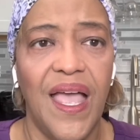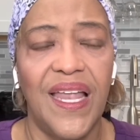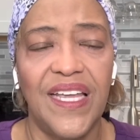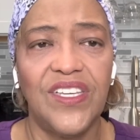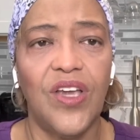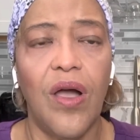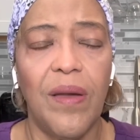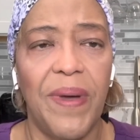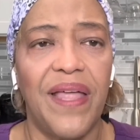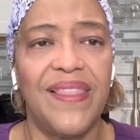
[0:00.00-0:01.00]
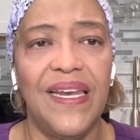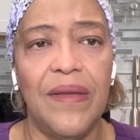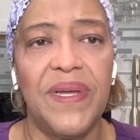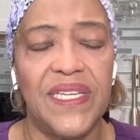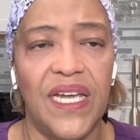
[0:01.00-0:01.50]
Let's talk about the
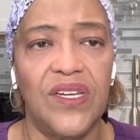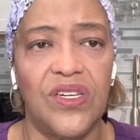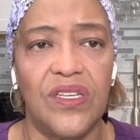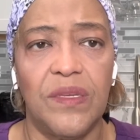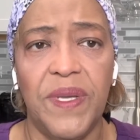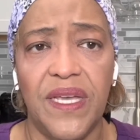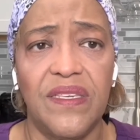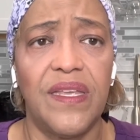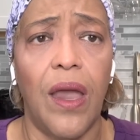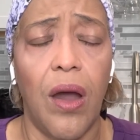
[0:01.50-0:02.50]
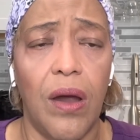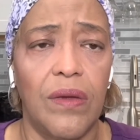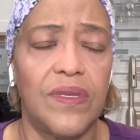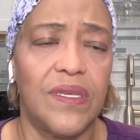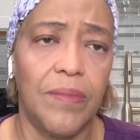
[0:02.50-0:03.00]
limitations, because there
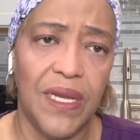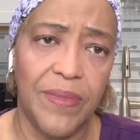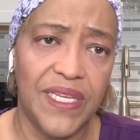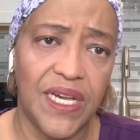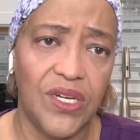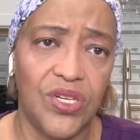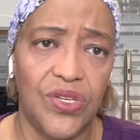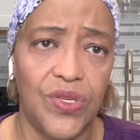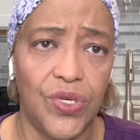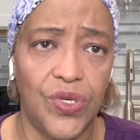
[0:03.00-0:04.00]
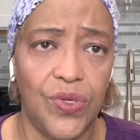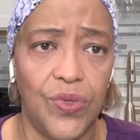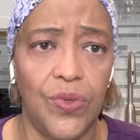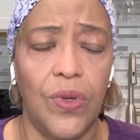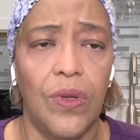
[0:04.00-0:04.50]
are some limitations
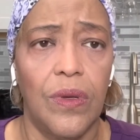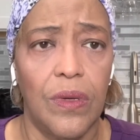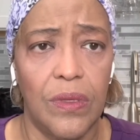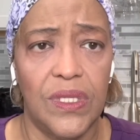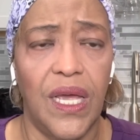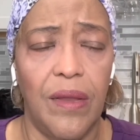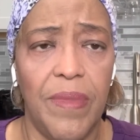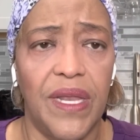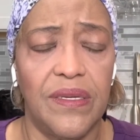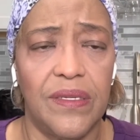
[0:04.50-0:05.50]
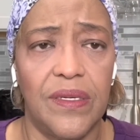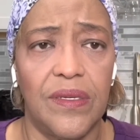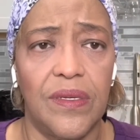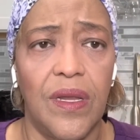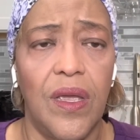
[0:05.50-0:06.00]
to telemedicine.
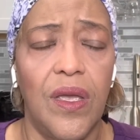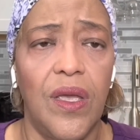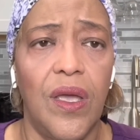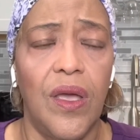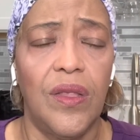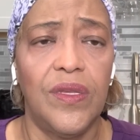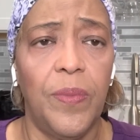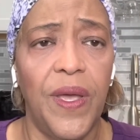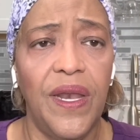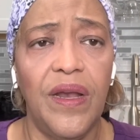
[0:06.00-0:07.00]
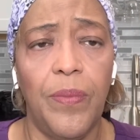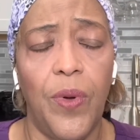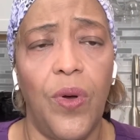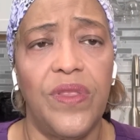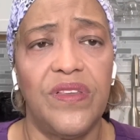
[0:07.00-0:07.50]
Depending
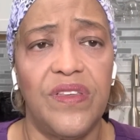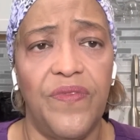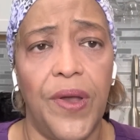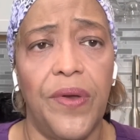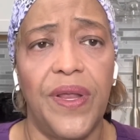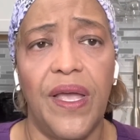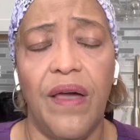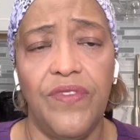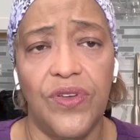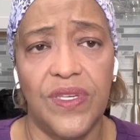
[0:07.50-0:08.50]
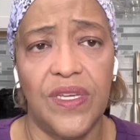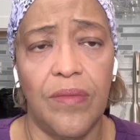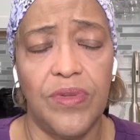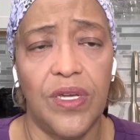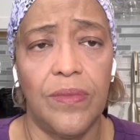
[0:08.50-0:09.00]
upon the severity of your
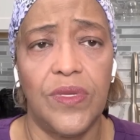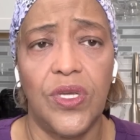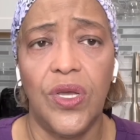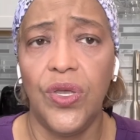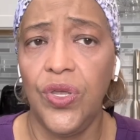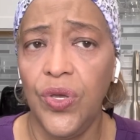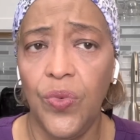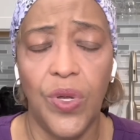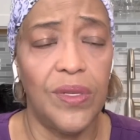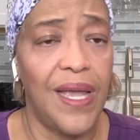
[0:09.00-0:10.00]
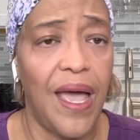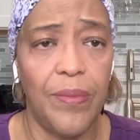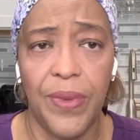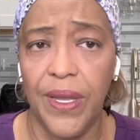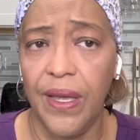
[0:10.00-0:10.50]
symptoms, you will
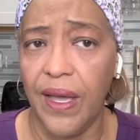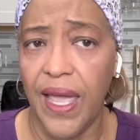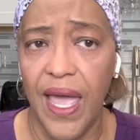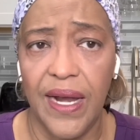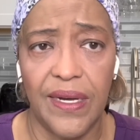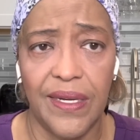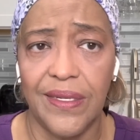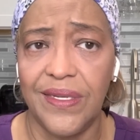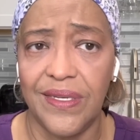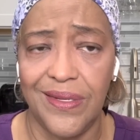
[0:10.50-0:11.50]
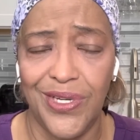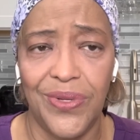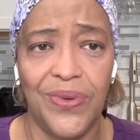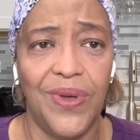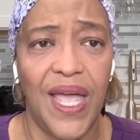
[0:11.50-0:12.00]
not be a candidate to
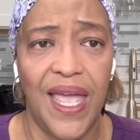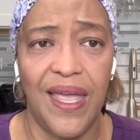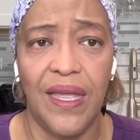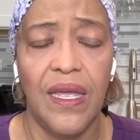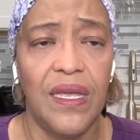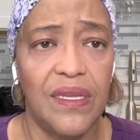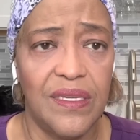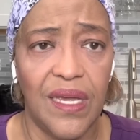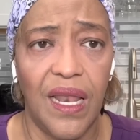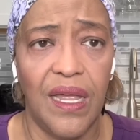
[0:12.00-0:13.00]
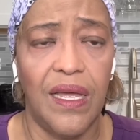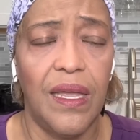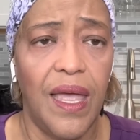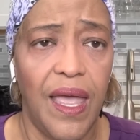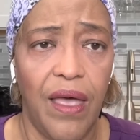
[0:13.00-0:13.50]
do a
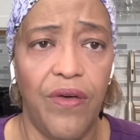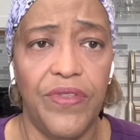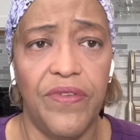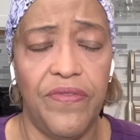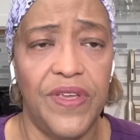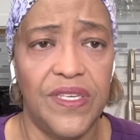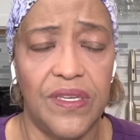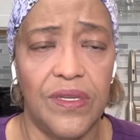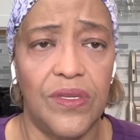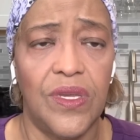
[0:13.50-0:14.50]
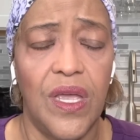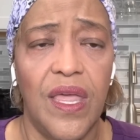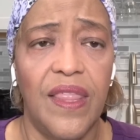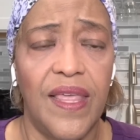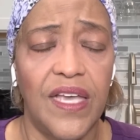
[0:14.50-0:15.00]
telehealth visit.
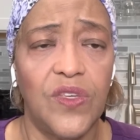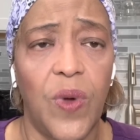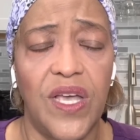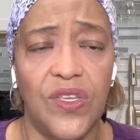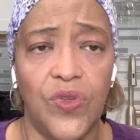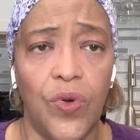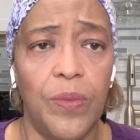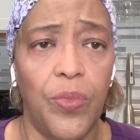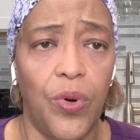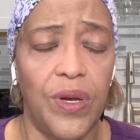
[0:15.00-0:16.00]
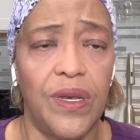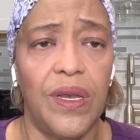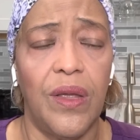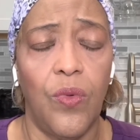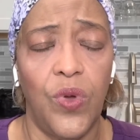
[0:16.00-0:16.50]
That's why it's so
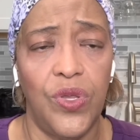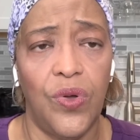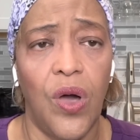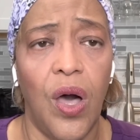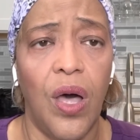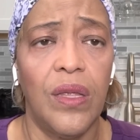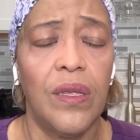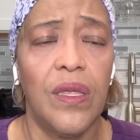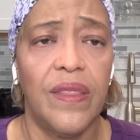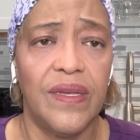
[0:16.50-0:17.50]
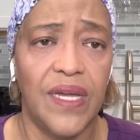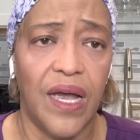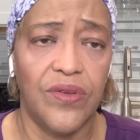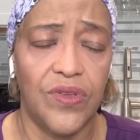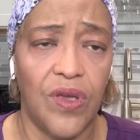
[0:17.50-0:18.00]
important when you call the
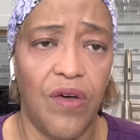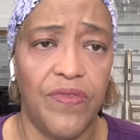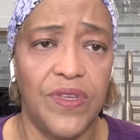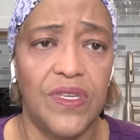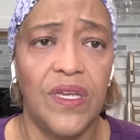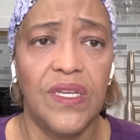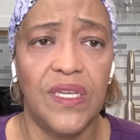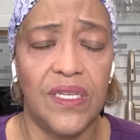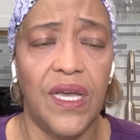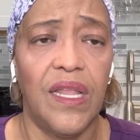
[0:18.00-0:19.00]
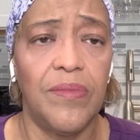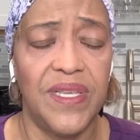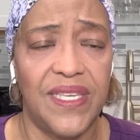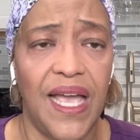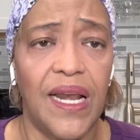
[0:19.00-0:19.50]
doctor's office to tell them
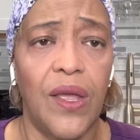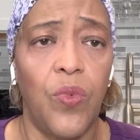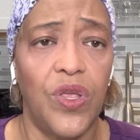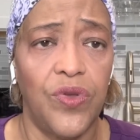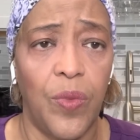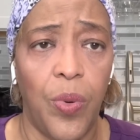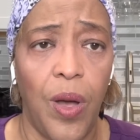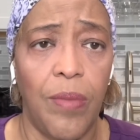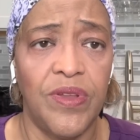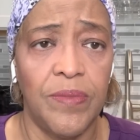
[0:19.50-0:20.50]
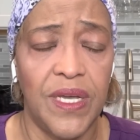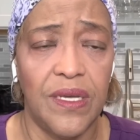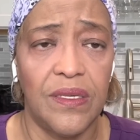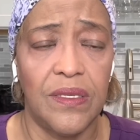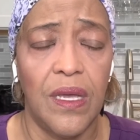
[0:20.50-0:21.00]
exactly what your problem
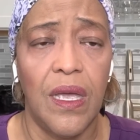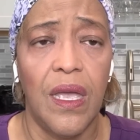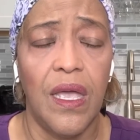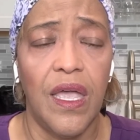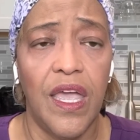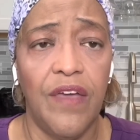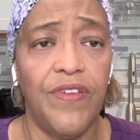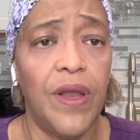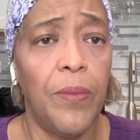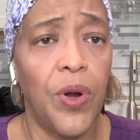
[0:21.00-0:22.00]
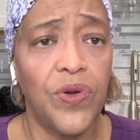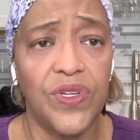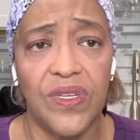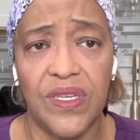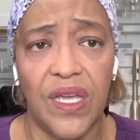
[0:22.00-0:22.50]
is. If an
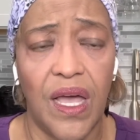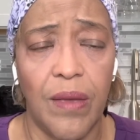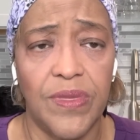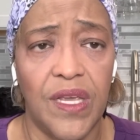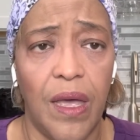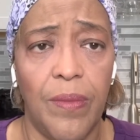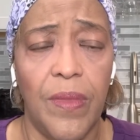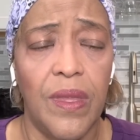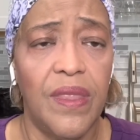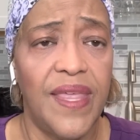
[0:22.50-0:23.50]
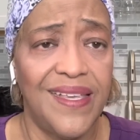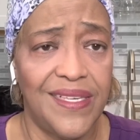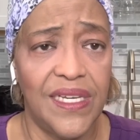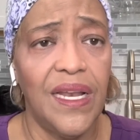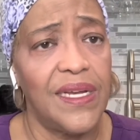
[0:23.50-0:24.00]
emergency comes up, that's
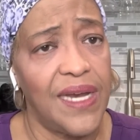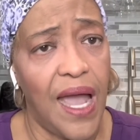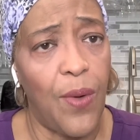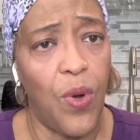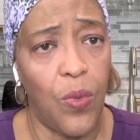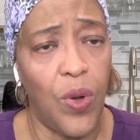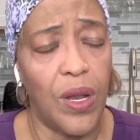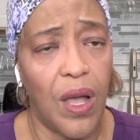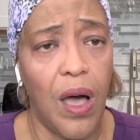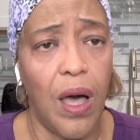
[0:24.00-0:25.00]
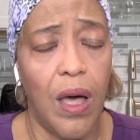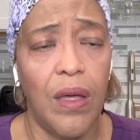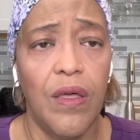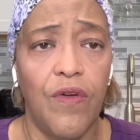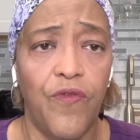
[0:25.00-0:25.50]
still a 911 call
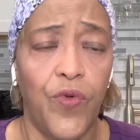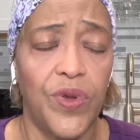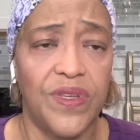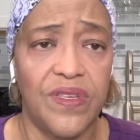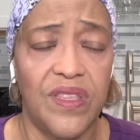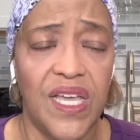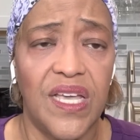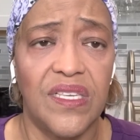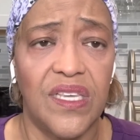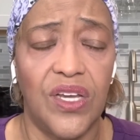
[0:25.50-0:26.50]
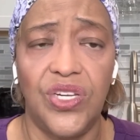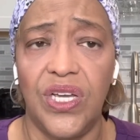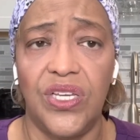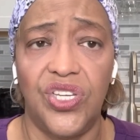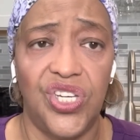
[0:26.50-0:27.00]
for things such
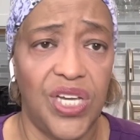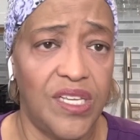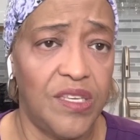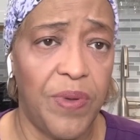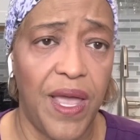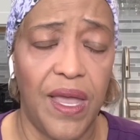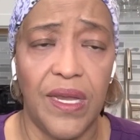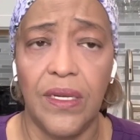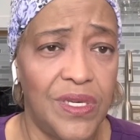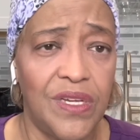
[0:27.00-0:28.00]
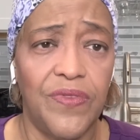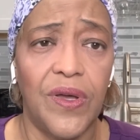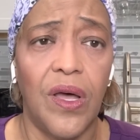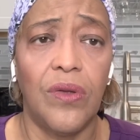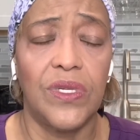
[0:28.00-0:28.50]
as chest pain,
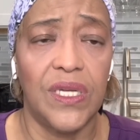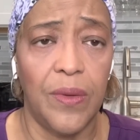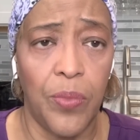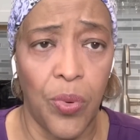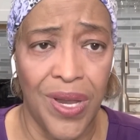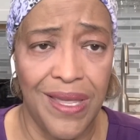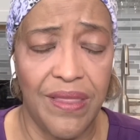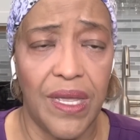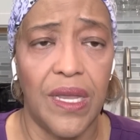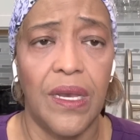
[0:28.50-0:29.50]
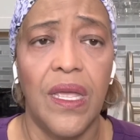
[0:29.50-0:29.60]
difficulty breathing.